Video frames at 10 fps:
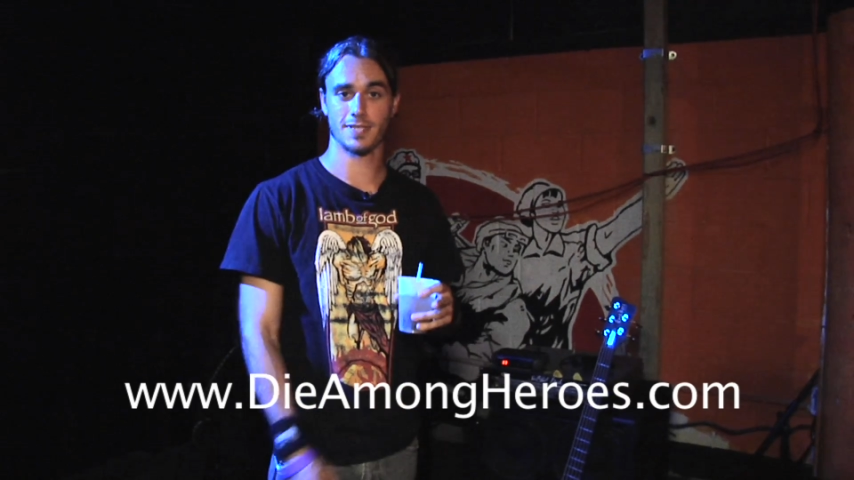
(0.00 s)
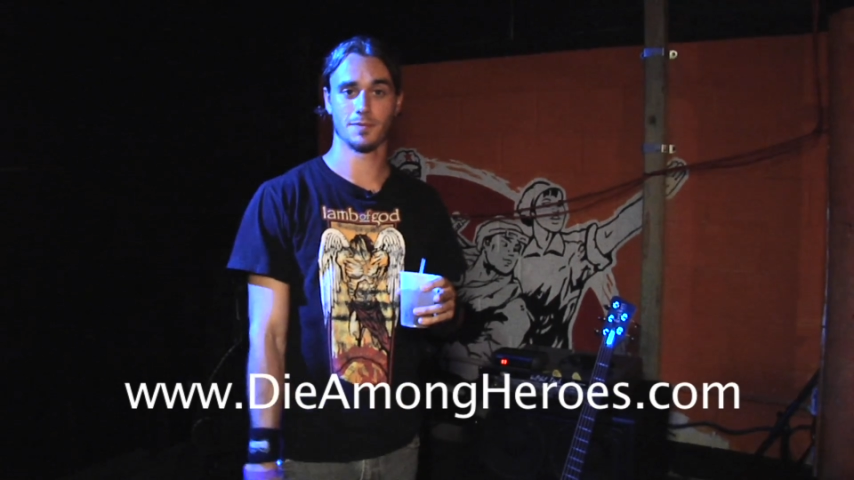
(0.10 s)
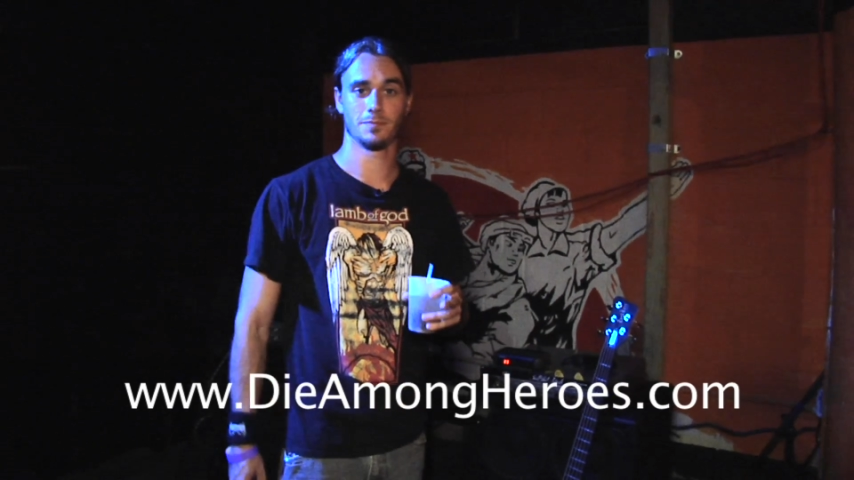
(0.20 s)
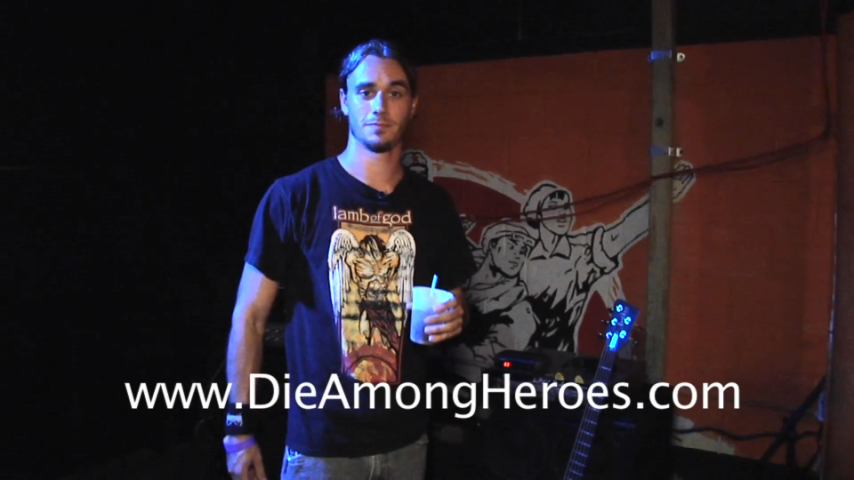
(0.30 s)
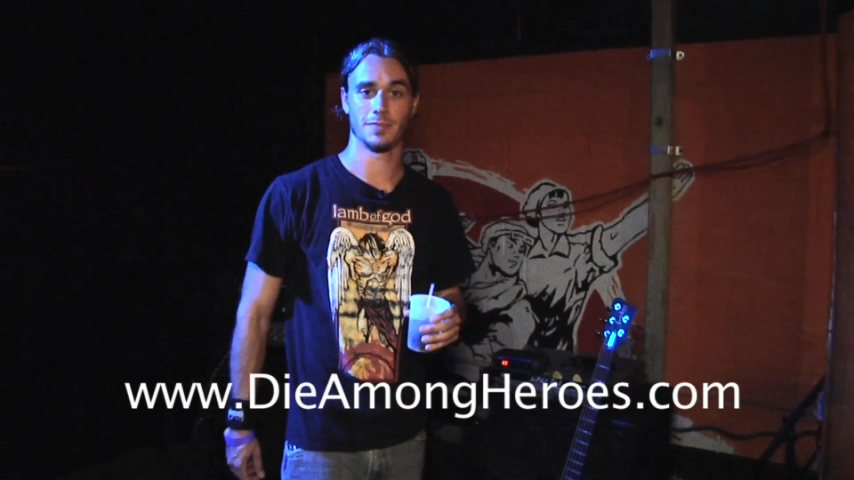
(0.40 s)

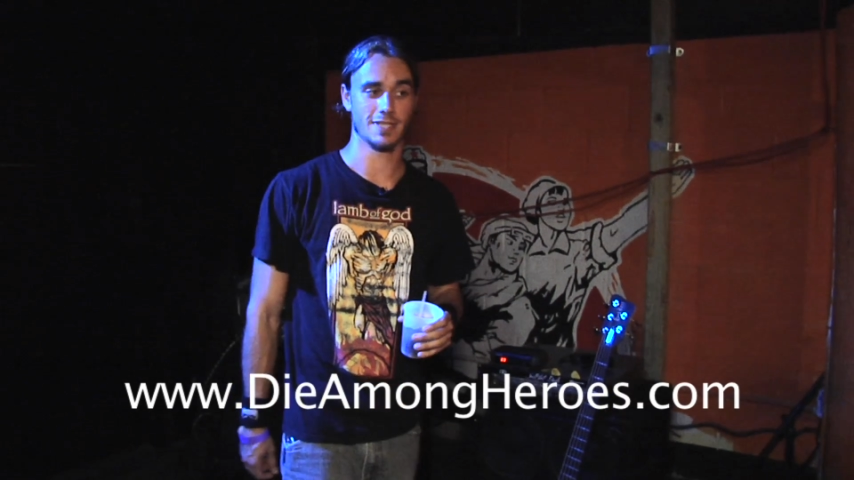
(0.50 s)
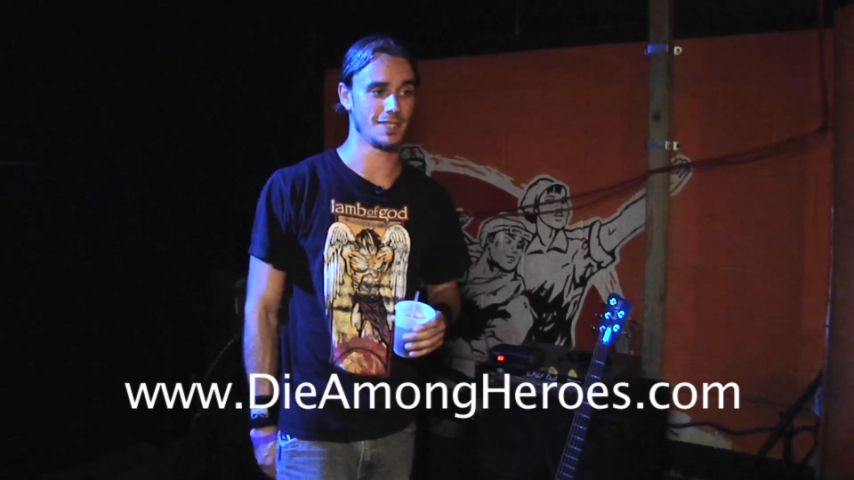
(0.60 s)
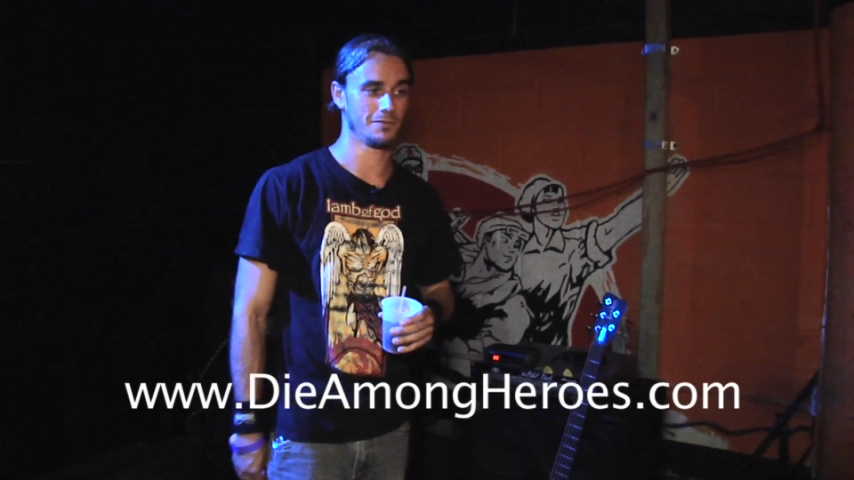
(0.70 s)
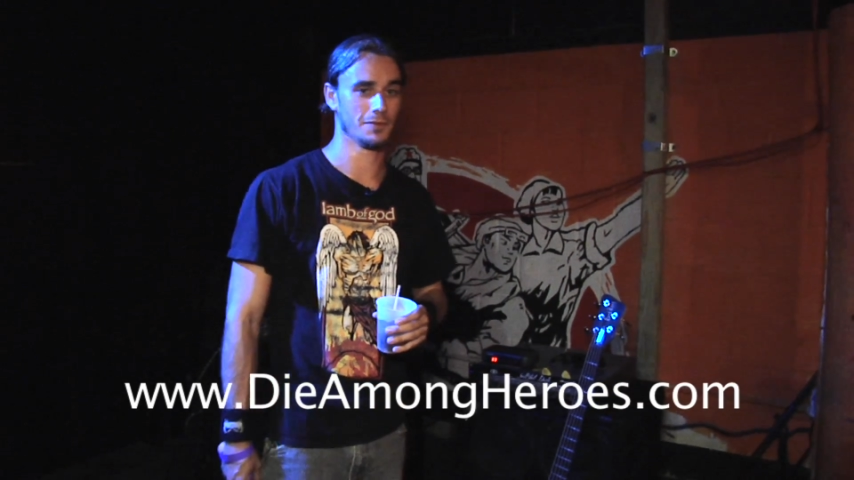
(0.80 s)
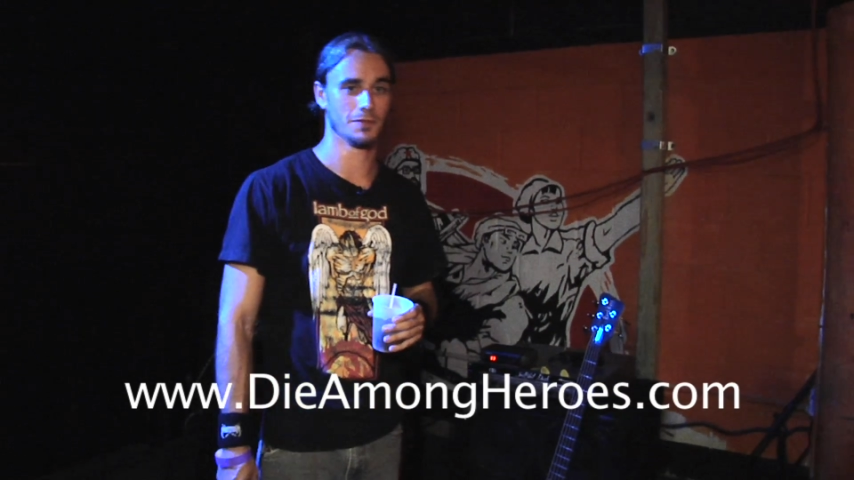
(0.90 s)
them,
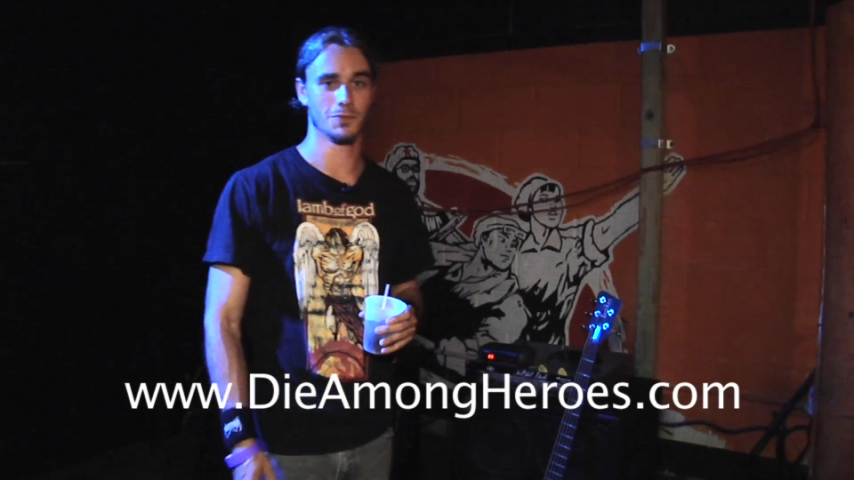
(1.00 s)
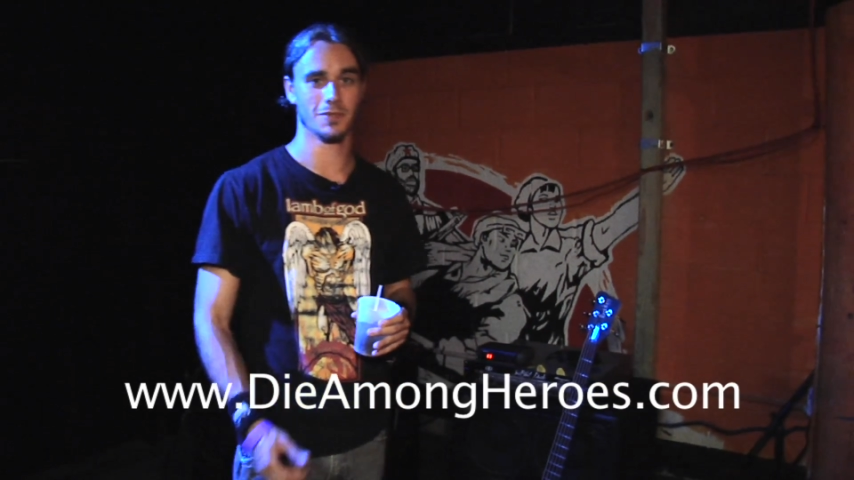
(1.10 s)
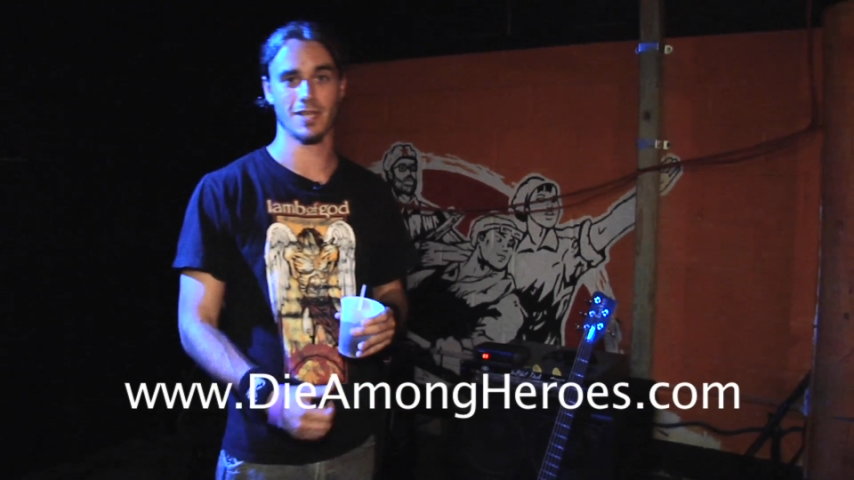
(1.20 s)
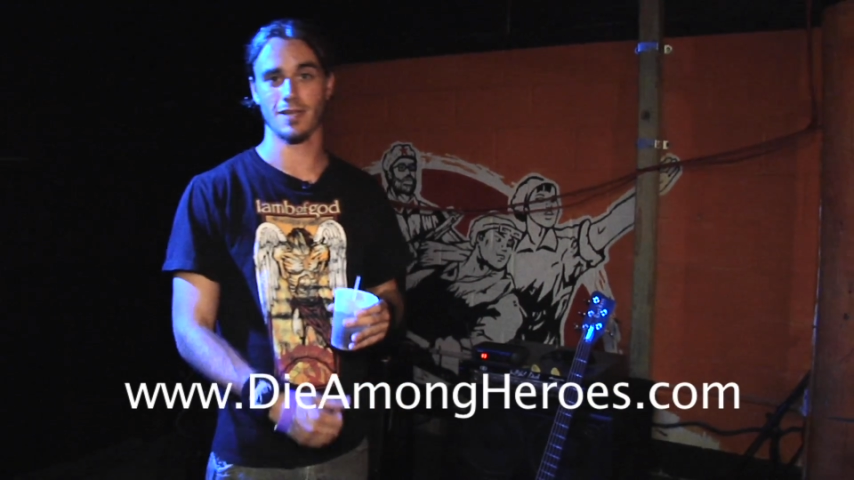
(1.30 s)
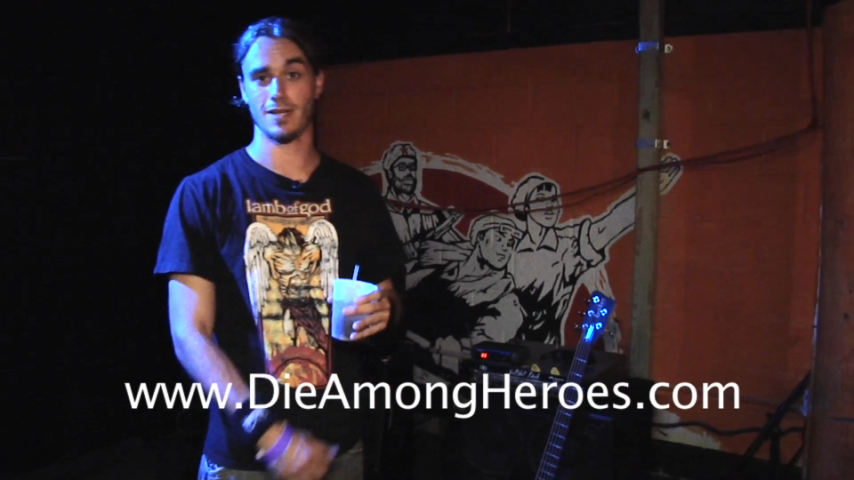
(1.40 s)
except for when
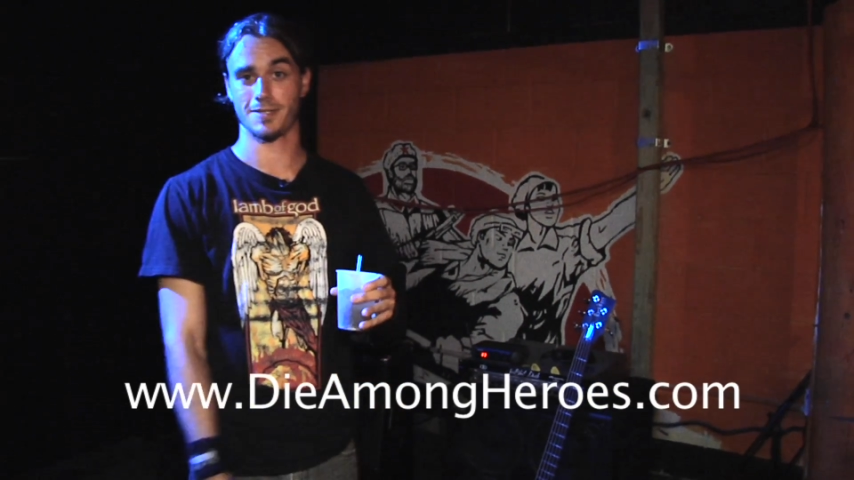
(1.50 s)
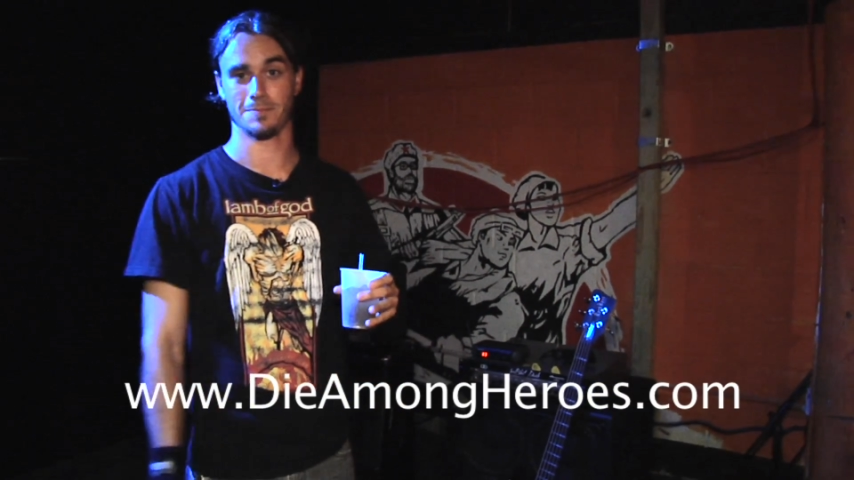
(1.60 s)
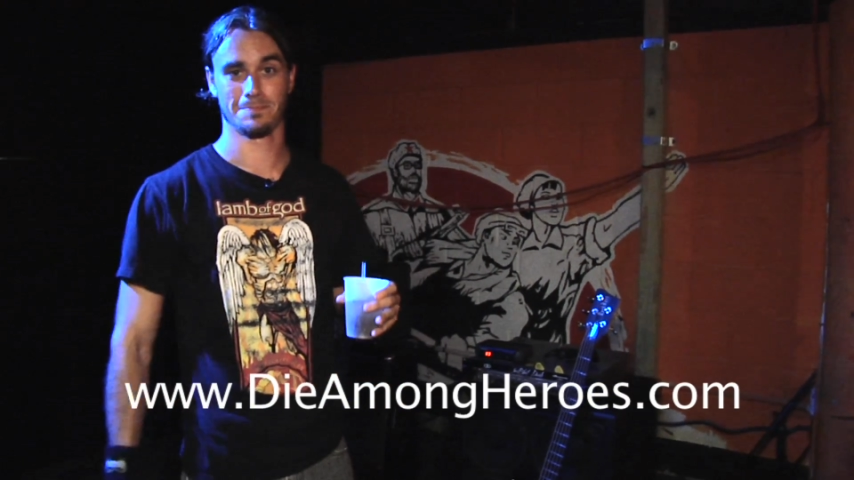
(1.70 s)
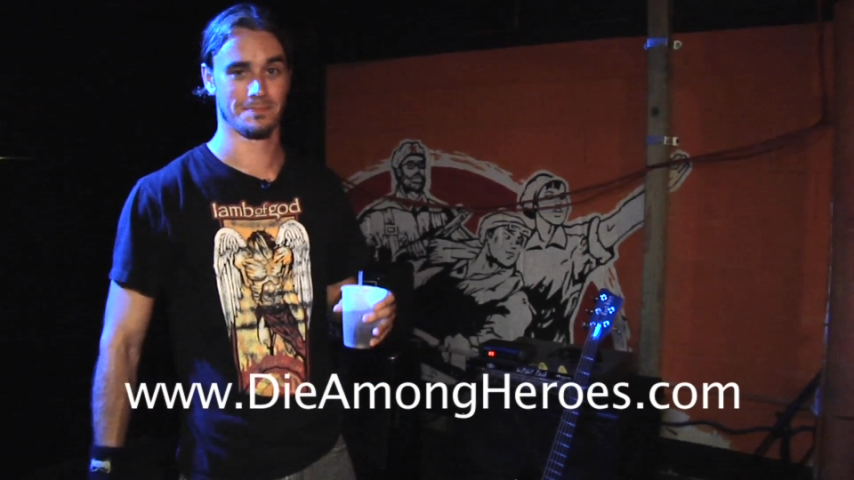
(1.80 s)
I lost them.